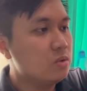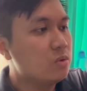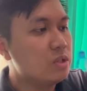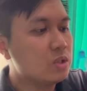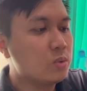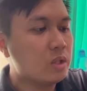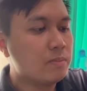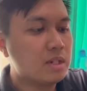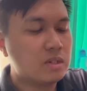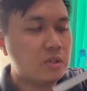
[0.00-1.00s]
which we
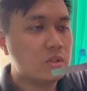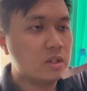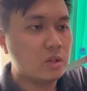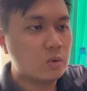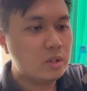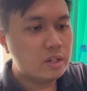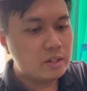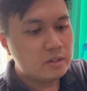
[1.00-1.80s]
measure using a ruler.